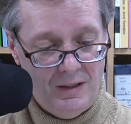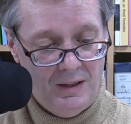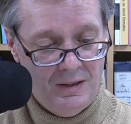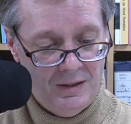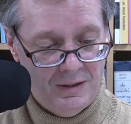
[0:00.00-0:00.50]

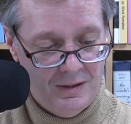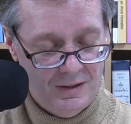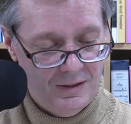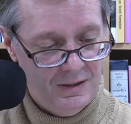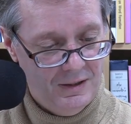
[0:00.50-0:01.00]

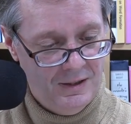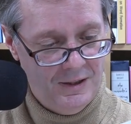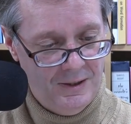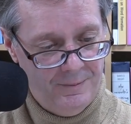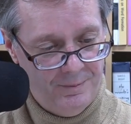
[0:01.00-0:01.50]
in
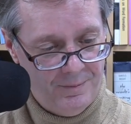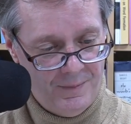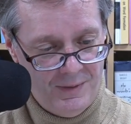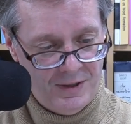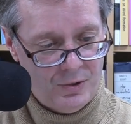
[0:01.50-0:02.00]

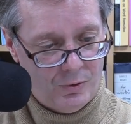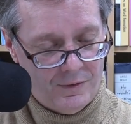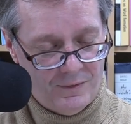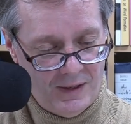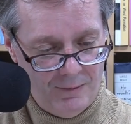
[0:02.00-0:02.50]
this sort
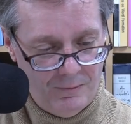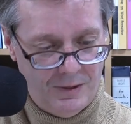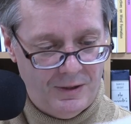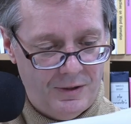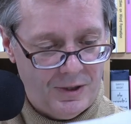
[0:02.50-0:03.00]
of that
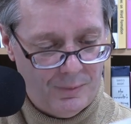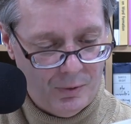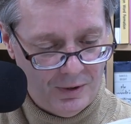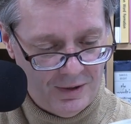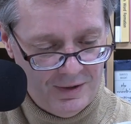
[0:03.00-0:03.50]
would
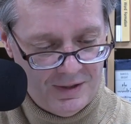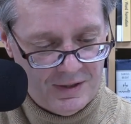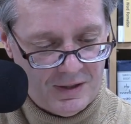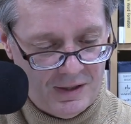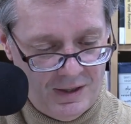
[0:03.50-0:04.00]
support
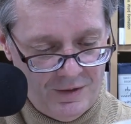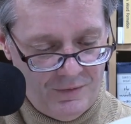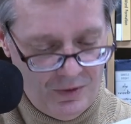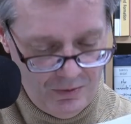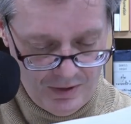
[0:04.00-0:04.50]
this kind of
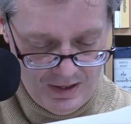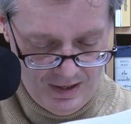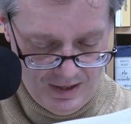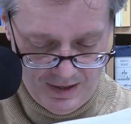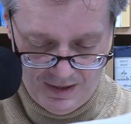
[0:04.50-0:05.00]
view.
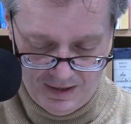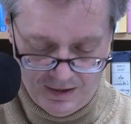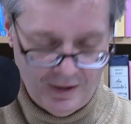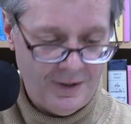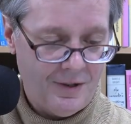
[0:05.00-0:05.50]
Then
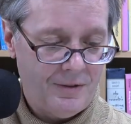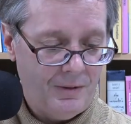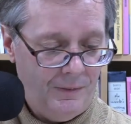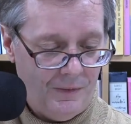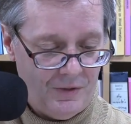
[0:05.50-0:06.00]
on
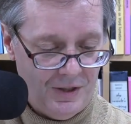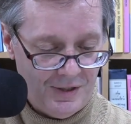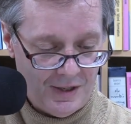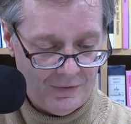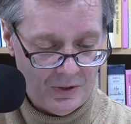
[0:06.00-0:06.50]

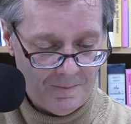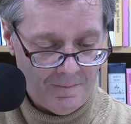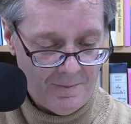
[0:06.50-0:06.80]
357,